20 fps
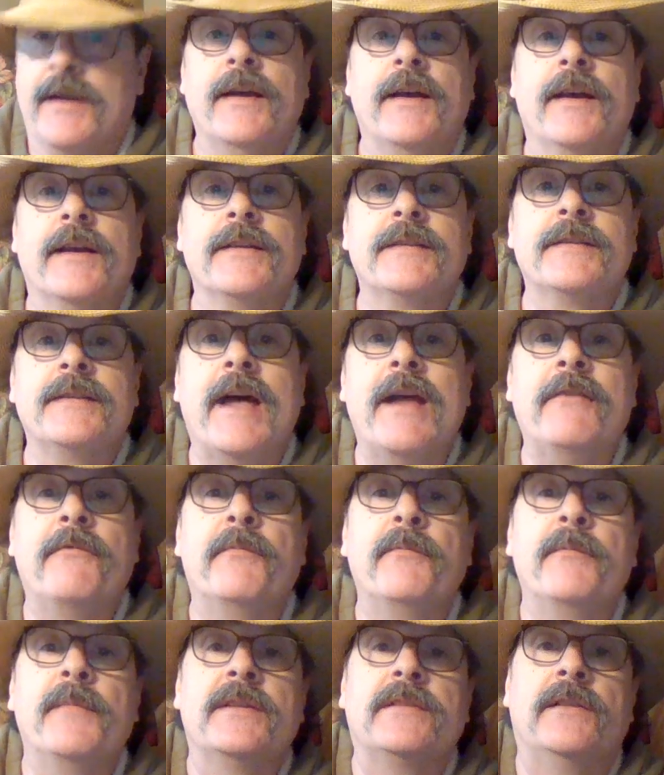aside
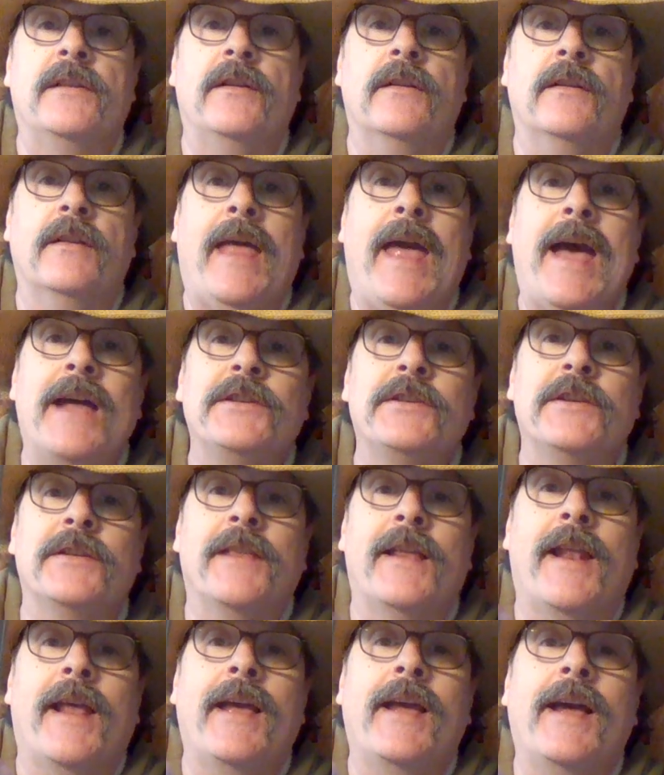from this little gadget
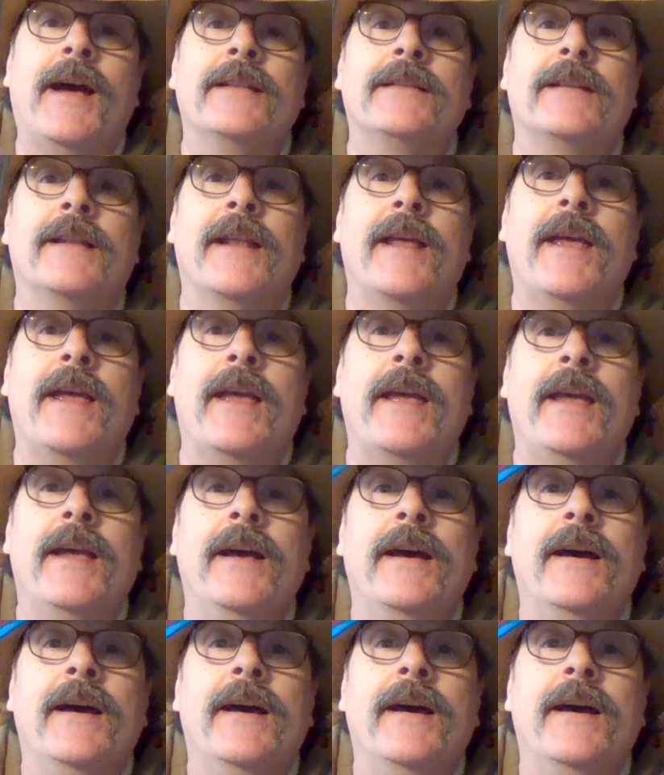that I got today,